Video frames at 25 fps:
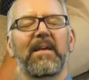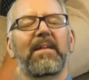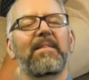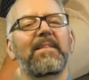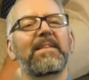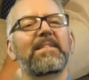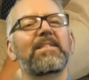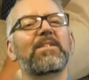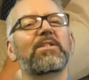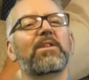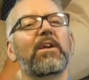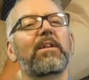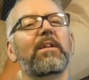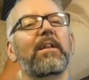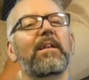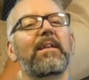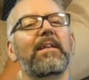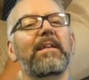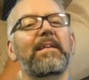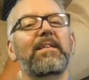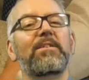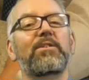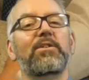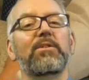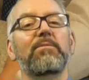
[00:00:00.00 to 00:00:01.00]
This is going to
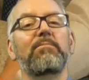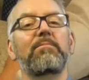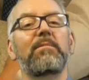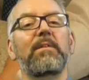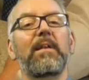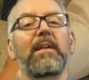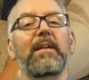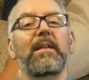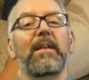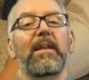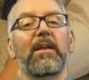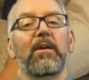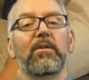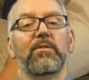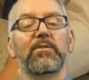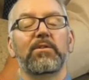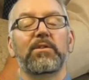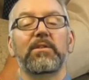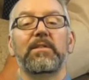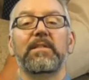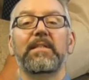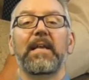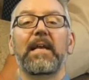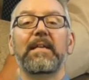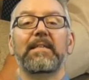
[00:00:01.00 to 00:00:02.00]
lead you neatly on
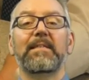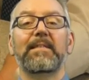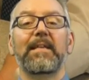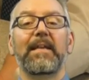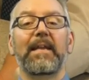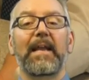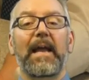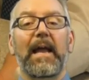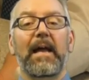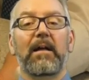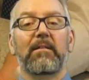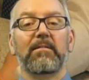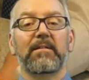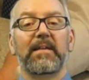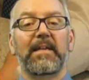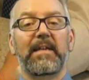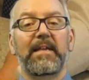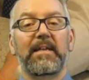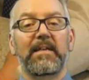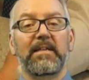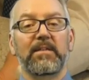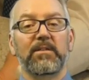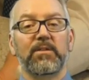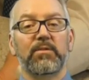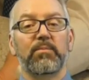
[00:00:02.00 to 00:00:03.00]
to testing
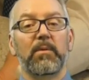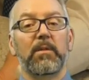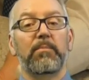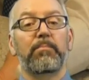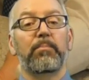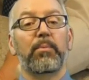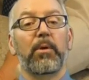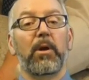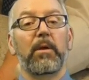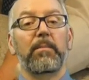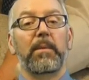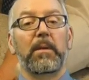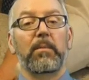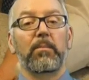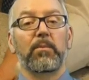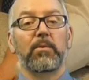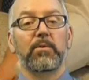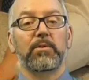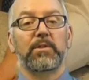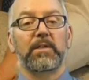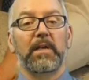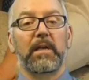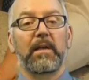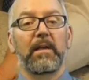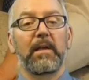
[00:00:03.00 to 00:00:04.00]
alkenes with bromine
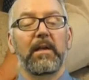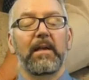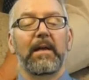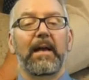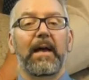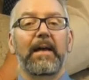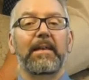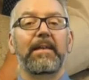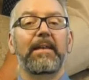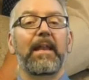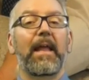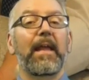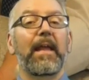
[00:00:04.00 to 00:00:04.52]
water and